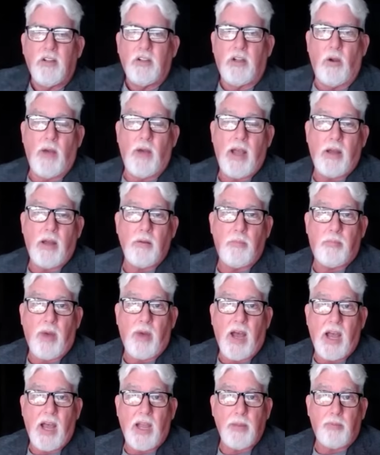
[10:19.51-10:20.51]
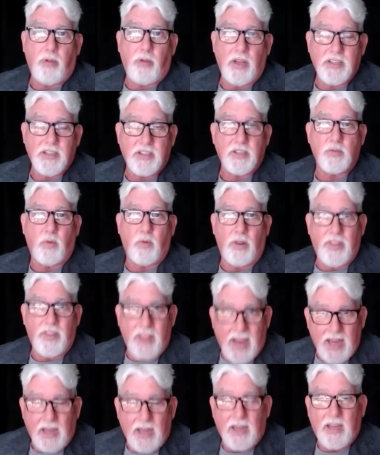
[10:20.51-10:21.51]
Go out and buy places where
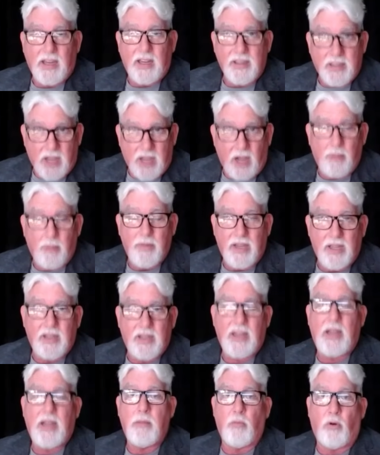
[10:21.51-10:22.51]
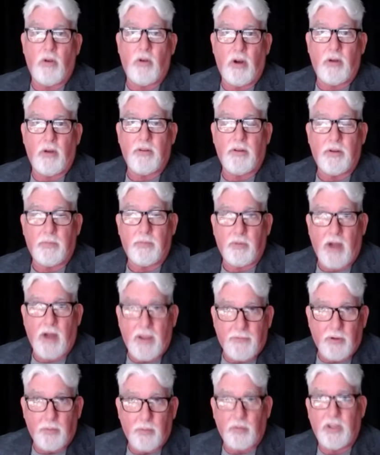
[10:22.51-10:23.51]
they can come in and more
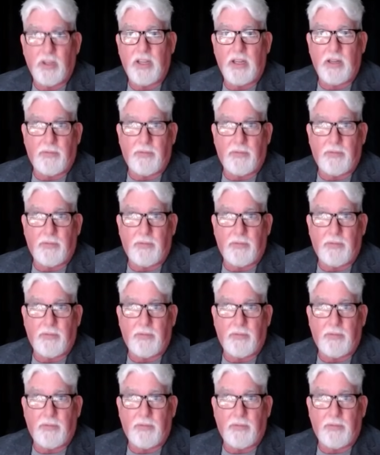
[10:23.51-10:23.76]
profitably,